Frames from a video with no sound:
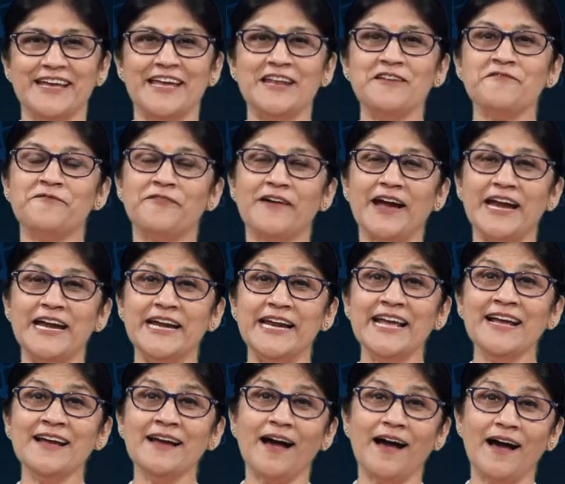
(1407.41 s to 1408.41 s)
in
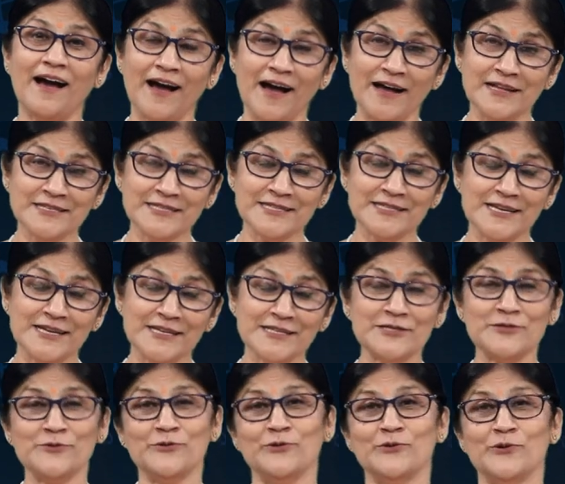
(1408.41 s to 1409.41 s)
finding
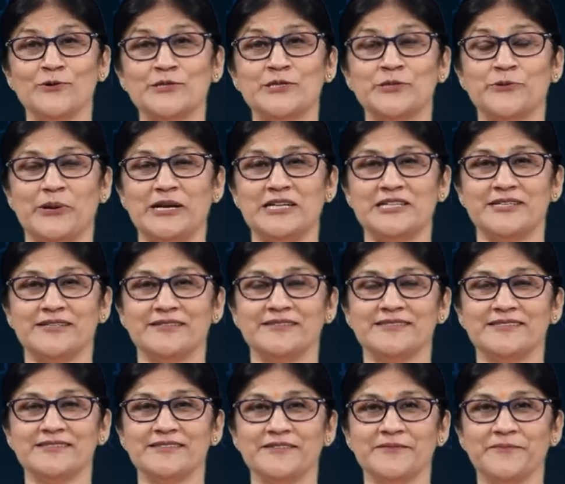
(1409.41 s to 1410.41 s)
answers to those
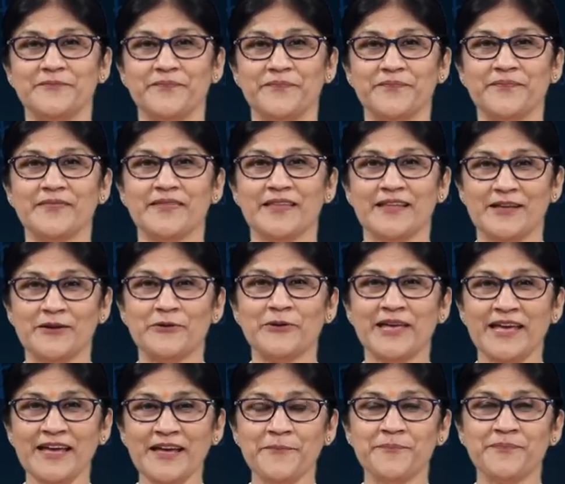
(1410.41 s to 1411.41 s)
questions,
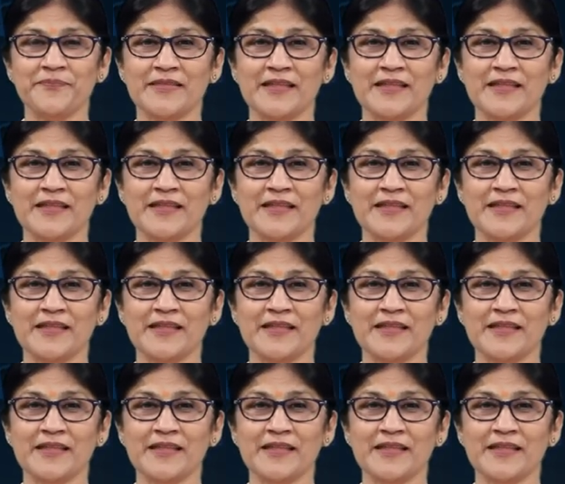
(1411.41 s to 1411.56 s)
okay.